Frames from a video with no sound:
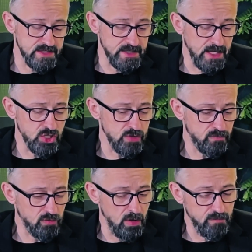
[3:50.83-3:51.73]
is an engine
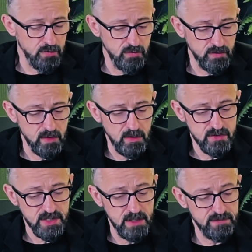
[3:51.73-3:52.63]
of growth using the
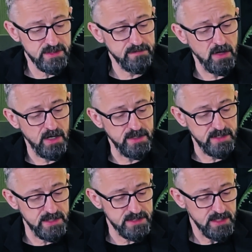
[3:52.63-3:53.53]
most innovative
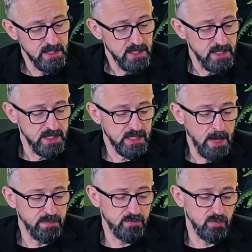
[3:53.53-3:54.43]
ideas in
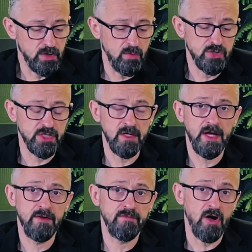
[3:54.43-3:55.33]
capital, culture,
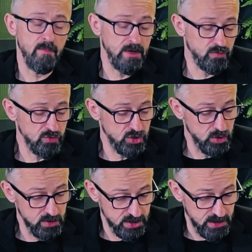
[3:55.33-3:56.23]
and environmental
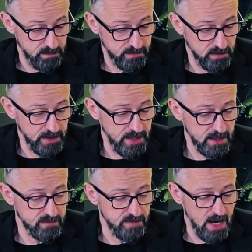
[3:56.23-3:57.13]
stewardship to
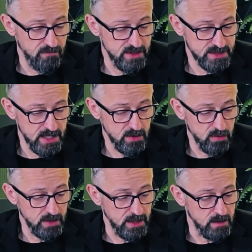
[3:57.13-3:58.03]
connect with every
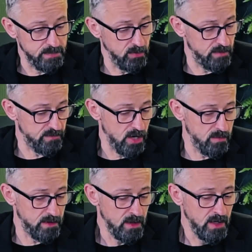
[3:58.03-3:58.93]
stakeholder in the built
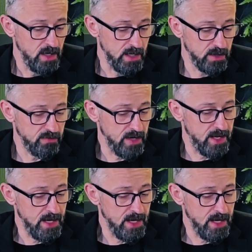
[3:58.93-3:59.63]
environment and create